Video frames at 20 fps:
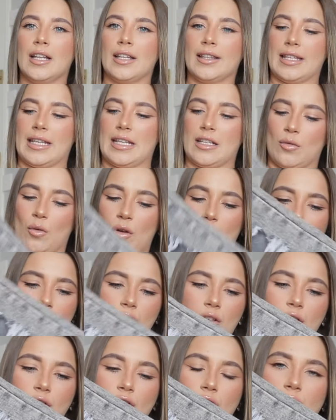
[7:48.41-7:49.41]
These ones
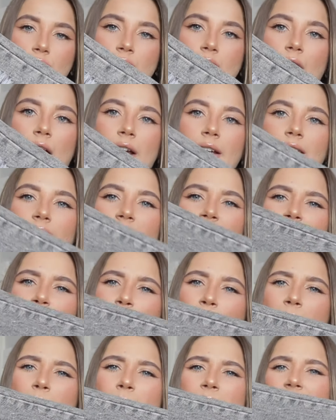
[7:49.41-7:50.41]
are just like,
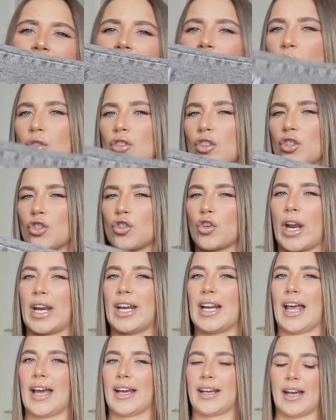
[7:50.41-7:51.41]
maybe these ones are
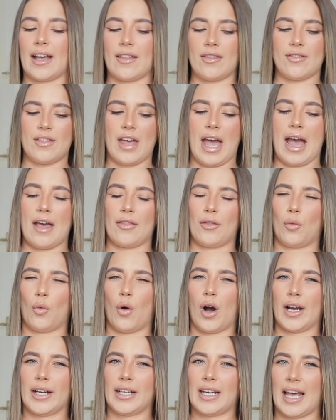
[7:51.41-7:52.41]
straight leg and they're the
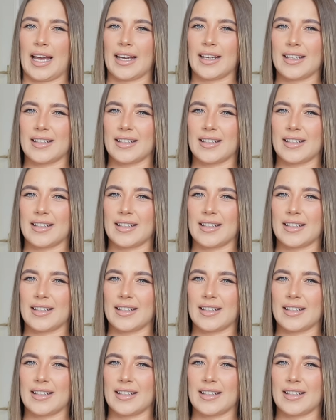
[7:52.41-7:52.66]
wide leg.